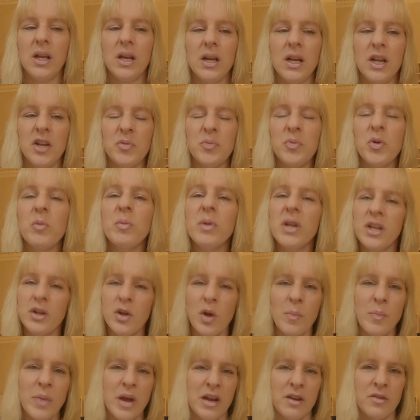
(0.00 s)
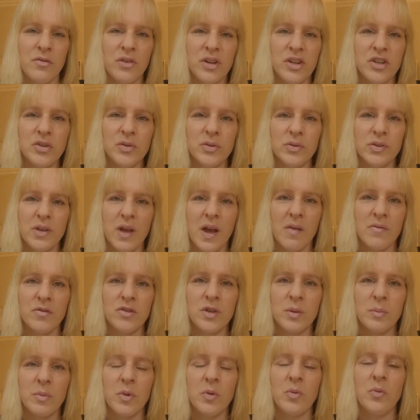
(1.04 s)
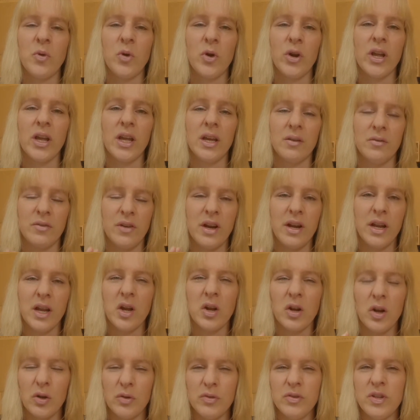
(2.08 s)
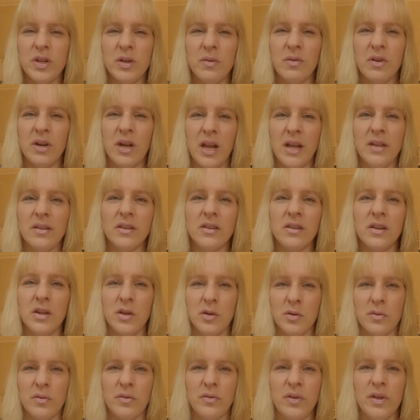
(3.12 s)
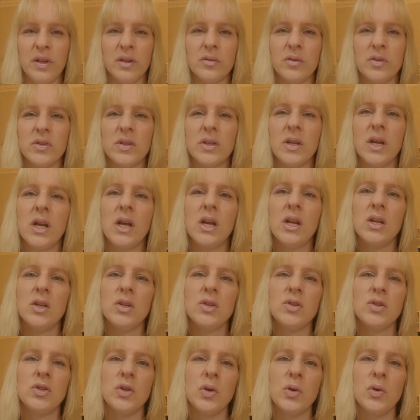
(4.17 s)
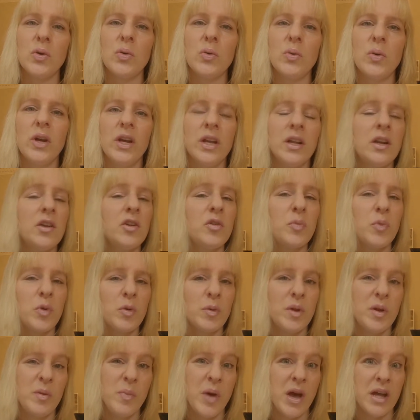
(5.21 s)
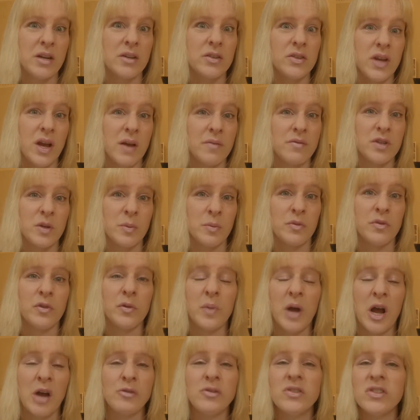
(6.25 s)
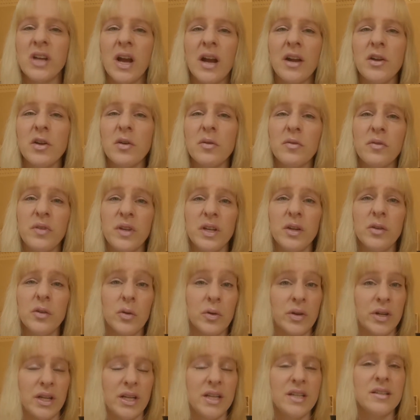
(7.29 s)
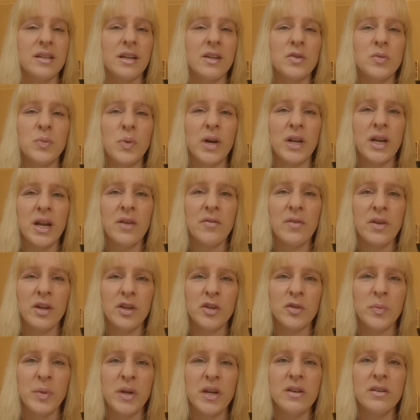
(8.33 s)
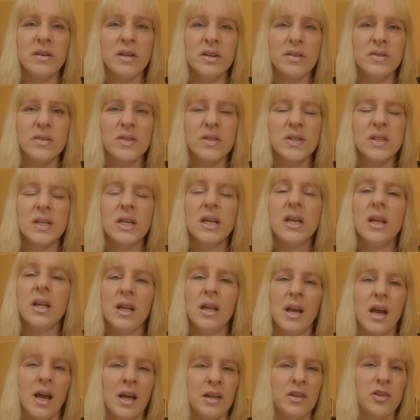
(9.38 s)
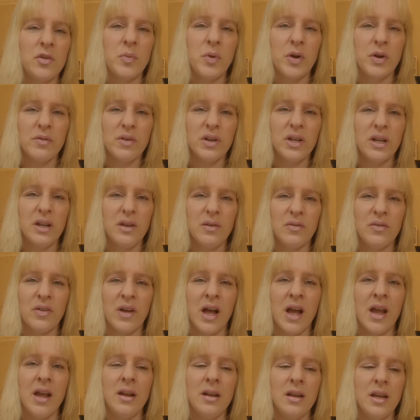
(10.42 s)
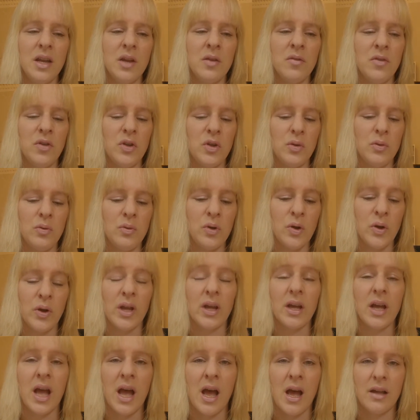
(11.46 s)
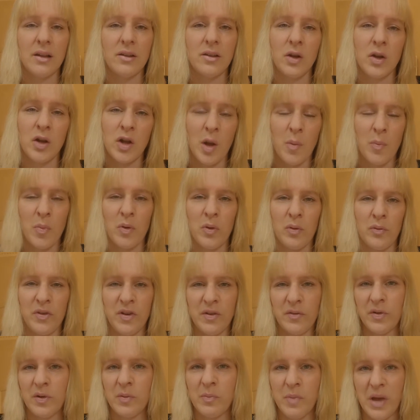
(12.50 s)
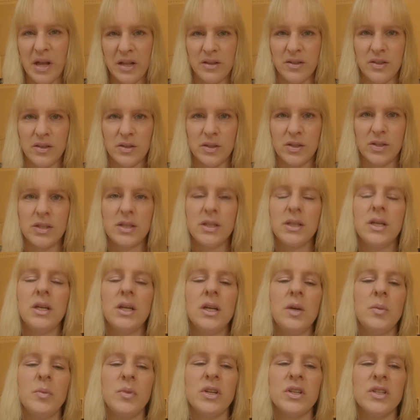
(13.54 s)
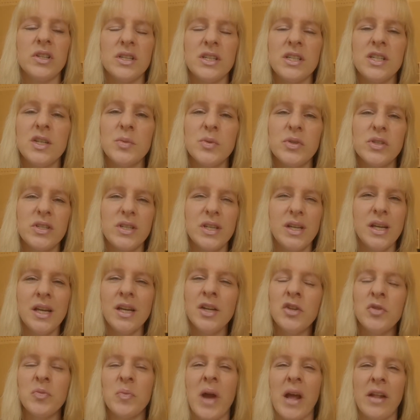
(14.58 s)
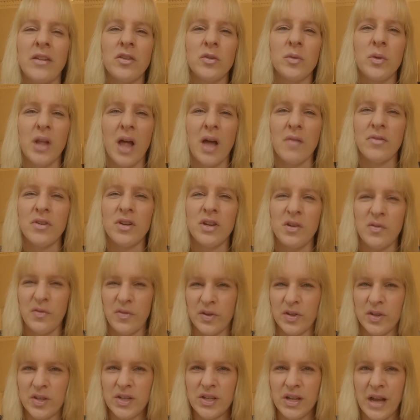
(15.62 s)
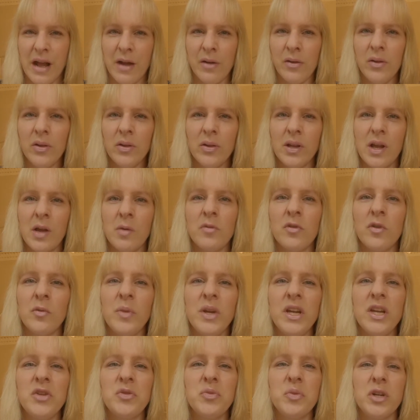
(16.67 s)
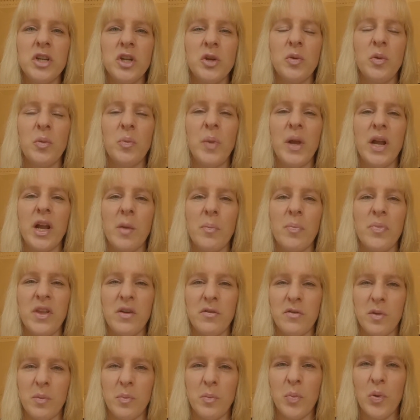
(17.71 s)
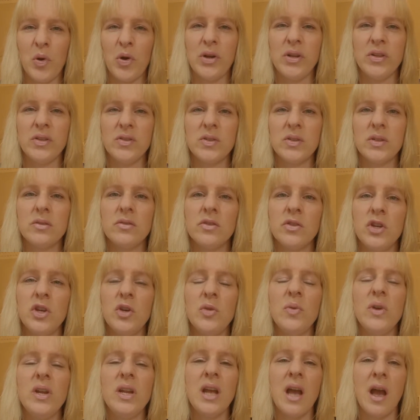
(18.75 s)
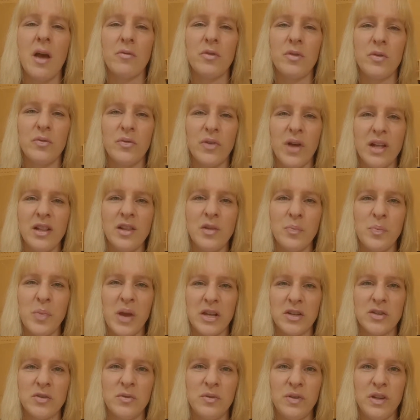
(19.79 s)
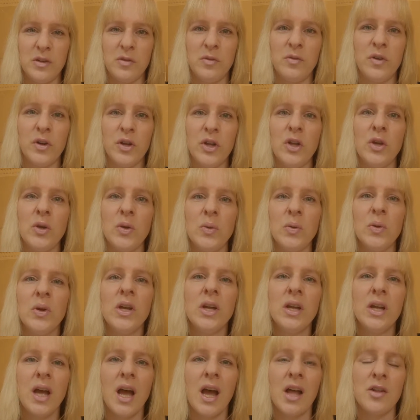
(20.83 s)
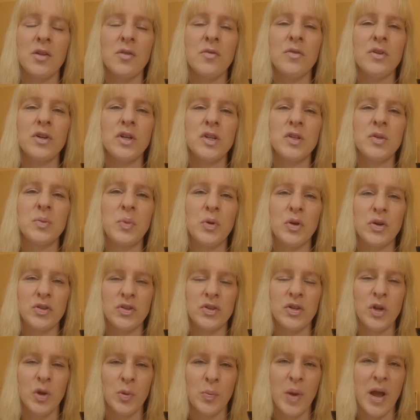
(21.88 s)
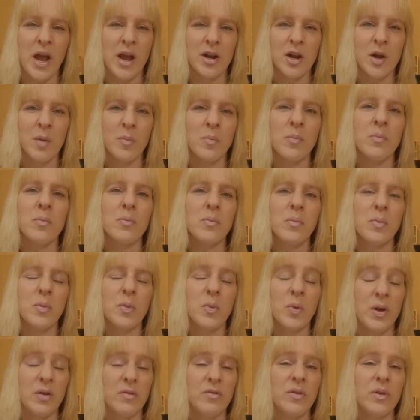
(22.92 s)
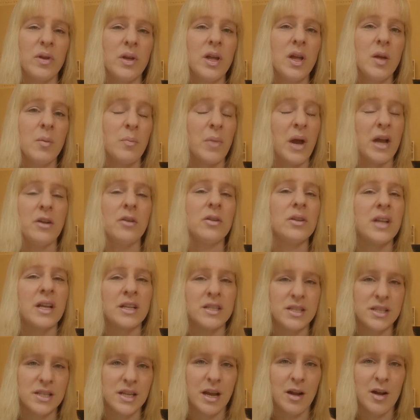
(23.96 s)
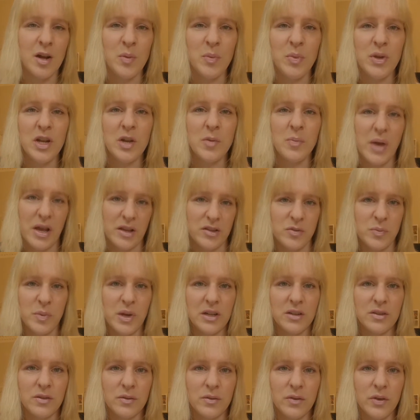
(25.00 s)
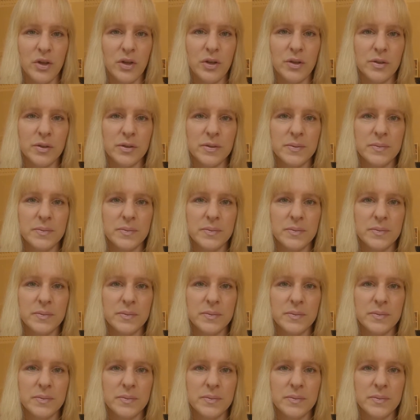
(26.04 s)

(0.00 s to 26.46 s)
It's probably not beneficial to have someone working very closely related in your field. So it is probably better to have someone from outside your field, or at least that's what I've experienced. And it's perfectly fine if you look at a couple of different mentors. Because as you will see, each mentor will have a different style, and from each one you will pick up different points. So you really have to find the best fit for you, and the first person you're paired up with might not necessarily be the best mentor for you.